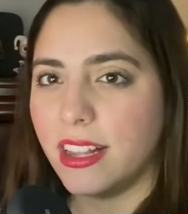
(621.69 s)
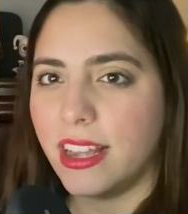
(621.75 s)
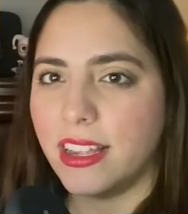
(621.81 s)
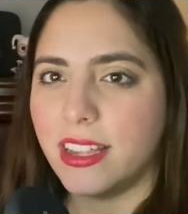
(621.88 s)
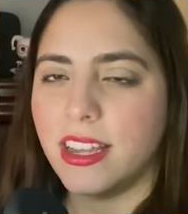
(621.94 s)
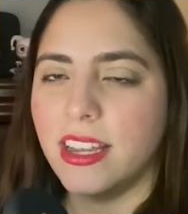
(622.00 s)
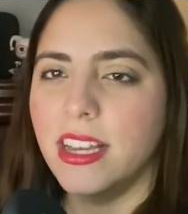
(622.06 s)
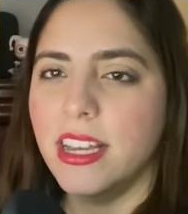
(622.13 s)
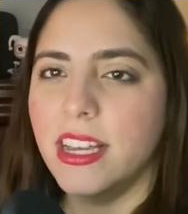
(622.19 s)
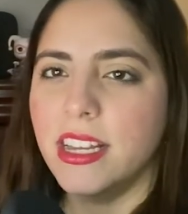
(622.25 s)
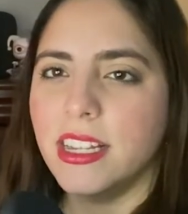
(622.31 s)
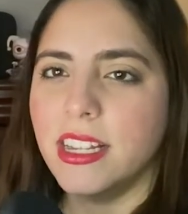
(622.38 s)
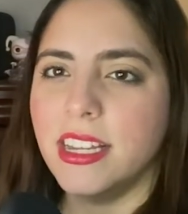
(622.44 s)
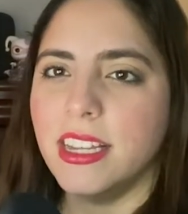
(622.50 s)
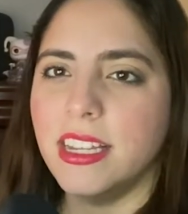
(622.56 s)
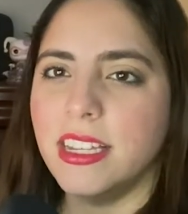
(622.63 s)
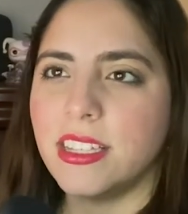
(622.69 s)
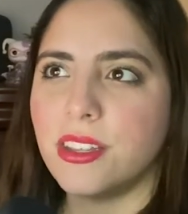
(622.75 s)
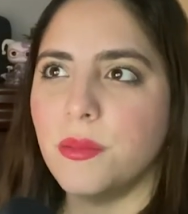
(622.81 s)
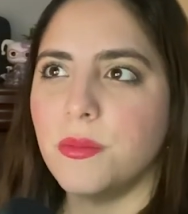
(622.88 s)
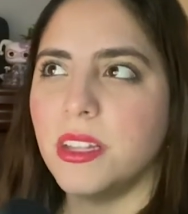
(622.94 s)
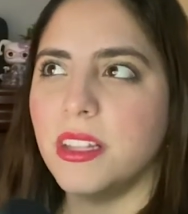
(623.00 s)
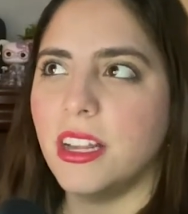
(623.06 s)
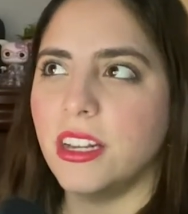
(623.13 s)
Like it's
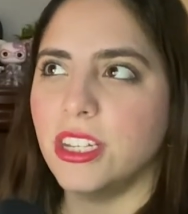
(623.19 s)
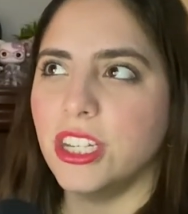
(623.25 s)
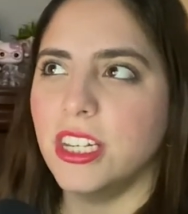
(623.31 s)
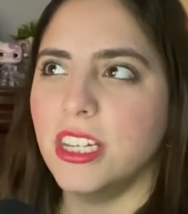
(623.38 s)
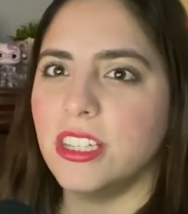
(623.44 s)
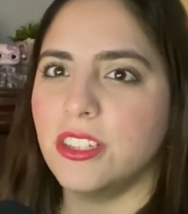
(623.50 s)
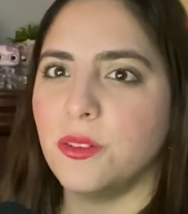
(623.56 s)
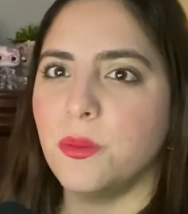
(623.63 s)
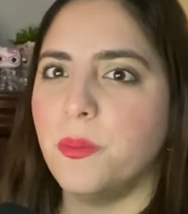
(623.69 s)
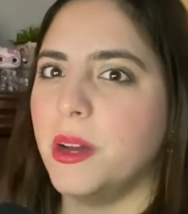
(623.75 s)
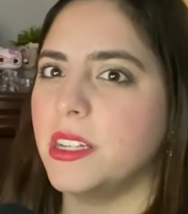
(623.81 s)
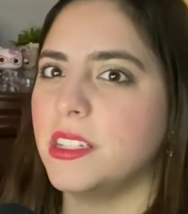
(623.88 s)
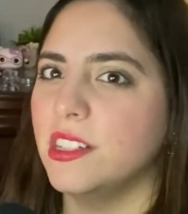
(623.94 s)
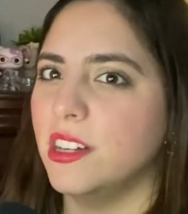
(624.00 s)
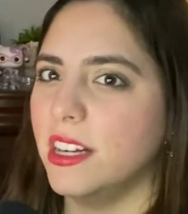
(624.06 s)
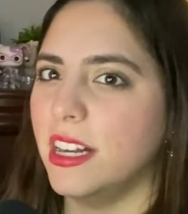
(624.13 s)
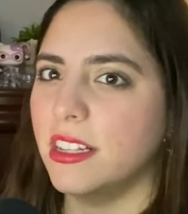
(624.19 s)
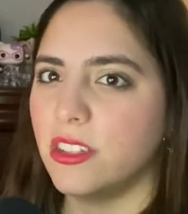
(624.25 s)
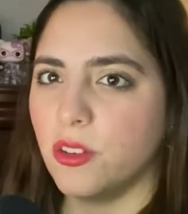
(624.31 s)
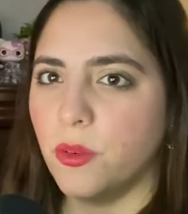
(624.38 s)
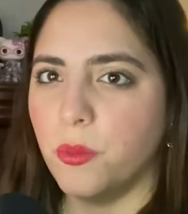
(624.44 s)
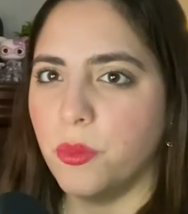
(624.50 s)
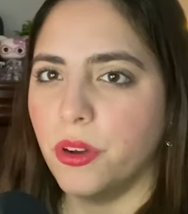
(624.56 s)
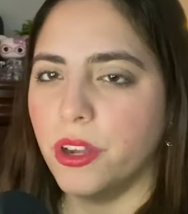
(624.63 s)
something that she needs to pass on at
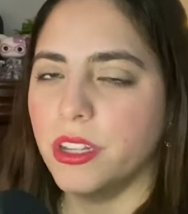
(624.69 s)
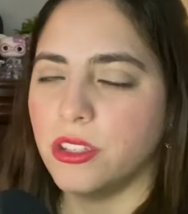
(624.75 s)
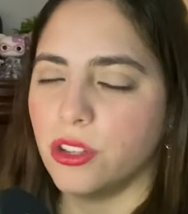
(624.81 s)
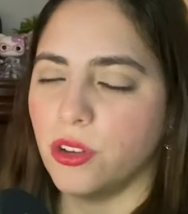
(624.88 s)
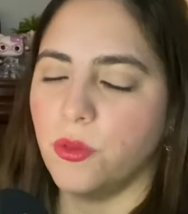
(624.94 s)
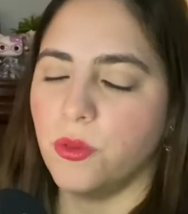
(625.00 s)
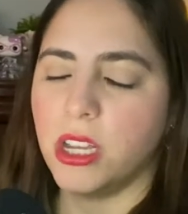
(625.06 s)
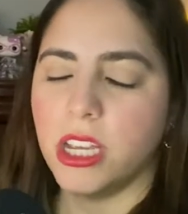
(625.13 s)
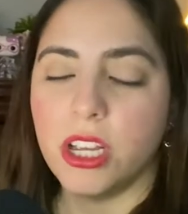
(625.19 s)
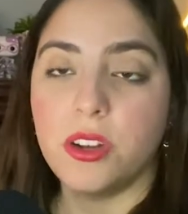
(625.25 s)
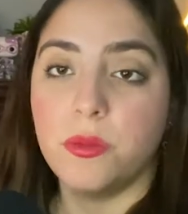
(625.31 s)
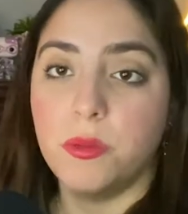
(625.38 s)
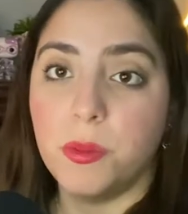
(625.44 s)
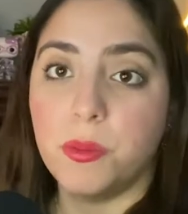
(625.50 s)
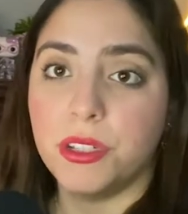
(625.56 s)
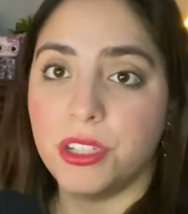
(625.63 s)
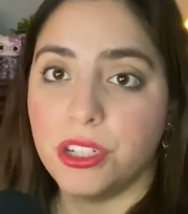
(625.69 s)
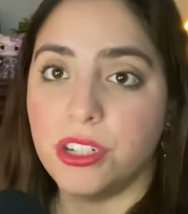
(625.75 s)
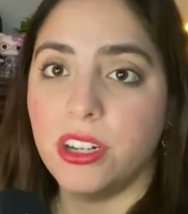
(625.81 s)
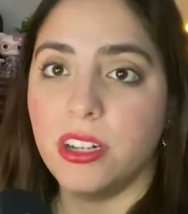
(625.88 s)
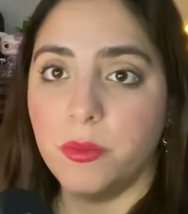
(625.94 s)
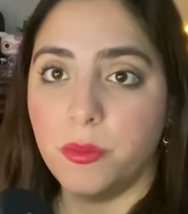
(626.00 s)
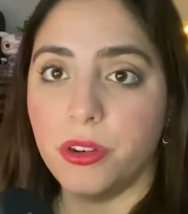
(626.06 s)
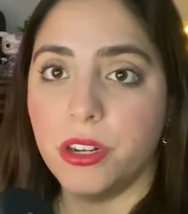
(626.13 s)
some point. So it could be
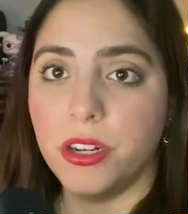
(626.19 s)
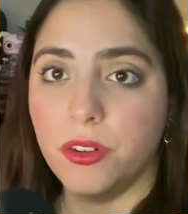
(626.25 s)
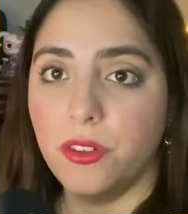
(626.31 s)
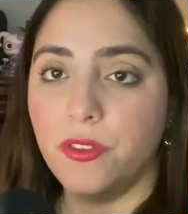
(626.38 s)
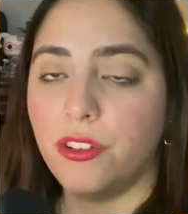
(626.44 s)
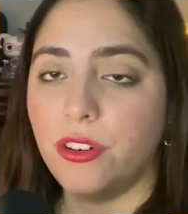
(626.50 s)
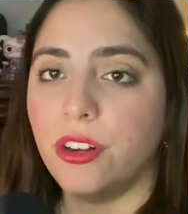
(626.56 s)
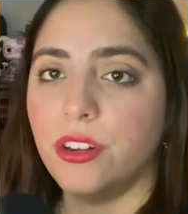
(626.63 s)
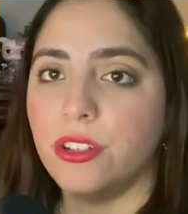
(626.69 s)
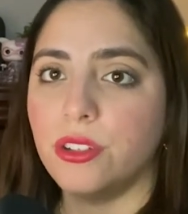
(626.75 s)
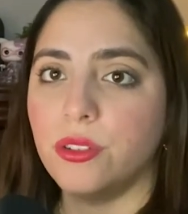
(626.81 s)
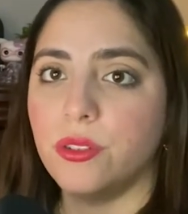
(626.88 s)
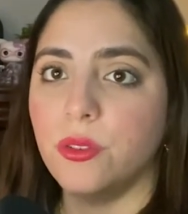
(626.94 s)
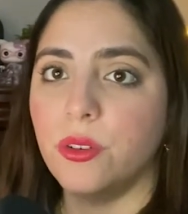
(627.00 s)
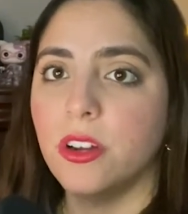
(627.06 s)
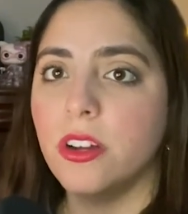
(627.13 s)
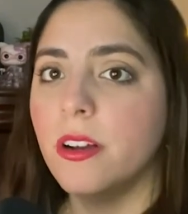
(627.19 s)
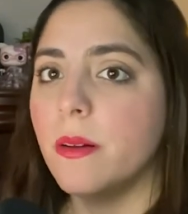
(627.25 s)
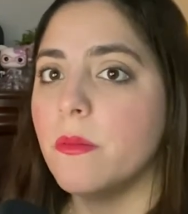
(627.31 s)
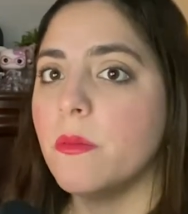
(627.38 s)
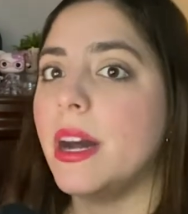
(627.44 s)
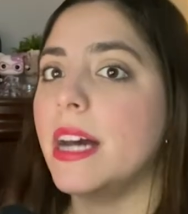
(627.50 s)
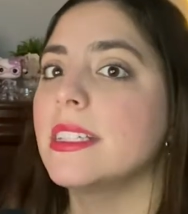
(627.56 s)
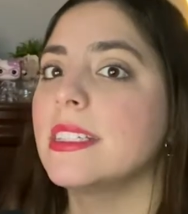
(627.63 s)
potentially pretty good for her to
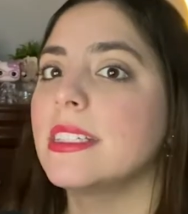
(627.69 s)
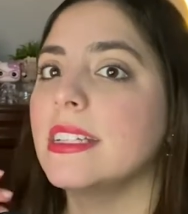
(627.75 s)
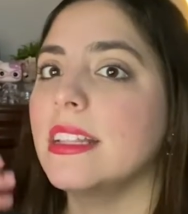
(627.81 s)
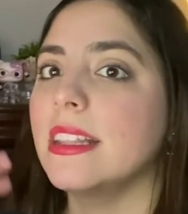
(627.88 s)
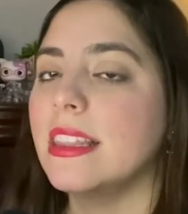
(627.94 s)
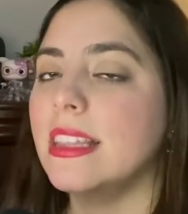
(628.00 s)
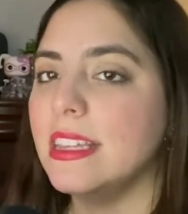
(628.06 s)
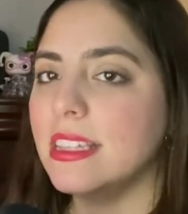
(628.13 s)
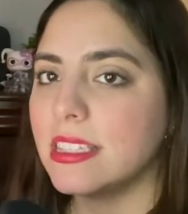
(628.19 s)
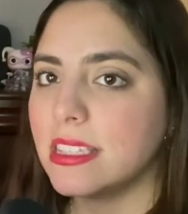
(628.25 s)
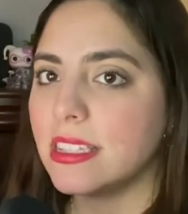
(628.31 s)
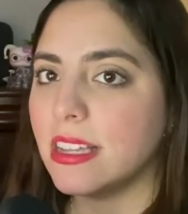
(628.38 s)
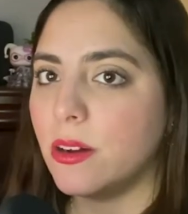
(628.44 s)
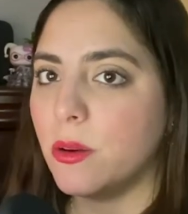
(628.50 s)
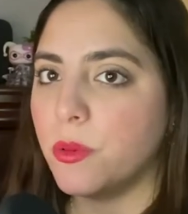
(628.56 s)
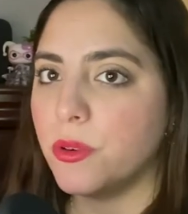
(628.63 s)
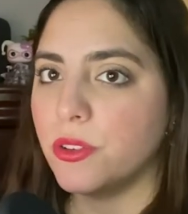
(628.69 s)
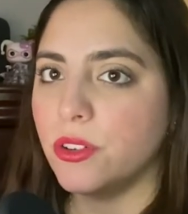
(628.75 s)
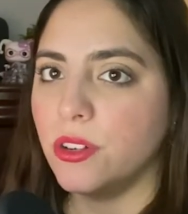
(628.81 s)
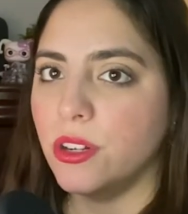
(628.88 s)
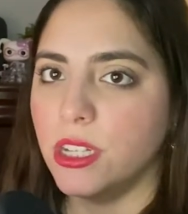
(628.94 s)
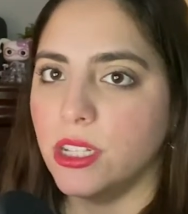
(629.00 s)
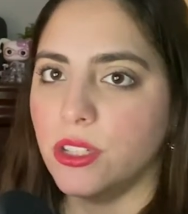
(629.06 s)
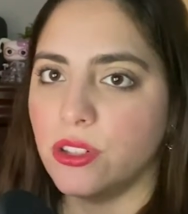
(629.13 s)
pass this
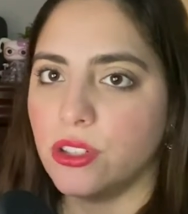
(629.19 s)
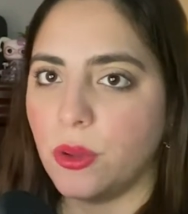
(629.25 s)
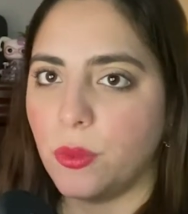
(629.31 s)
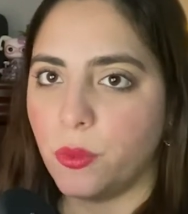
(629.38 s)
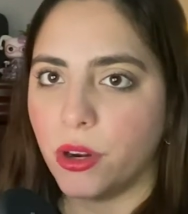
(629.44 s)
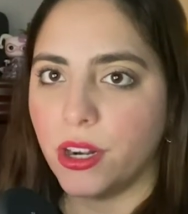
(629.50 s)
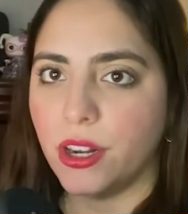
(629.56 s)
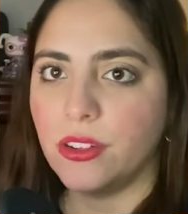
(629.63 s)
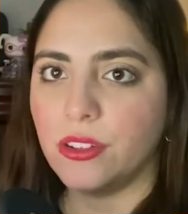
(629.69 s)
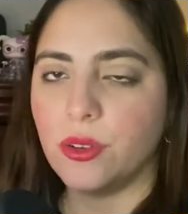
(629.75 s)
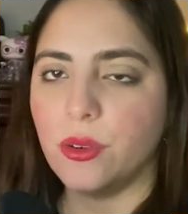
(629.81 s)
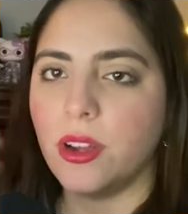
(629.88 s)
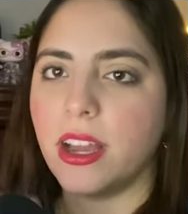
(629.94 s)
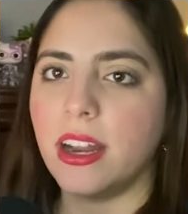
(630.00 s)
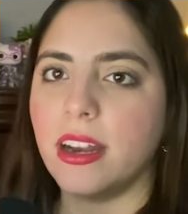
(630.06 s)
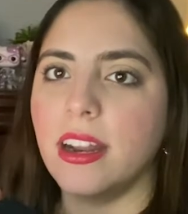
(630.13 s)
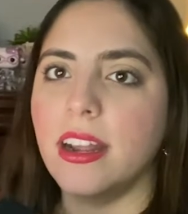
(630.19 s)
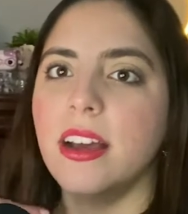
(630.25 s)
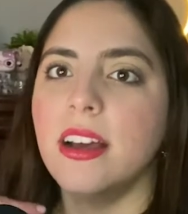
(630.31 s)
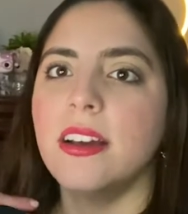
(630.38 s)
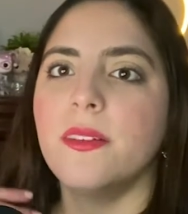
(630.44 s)
opportunity to someone else who can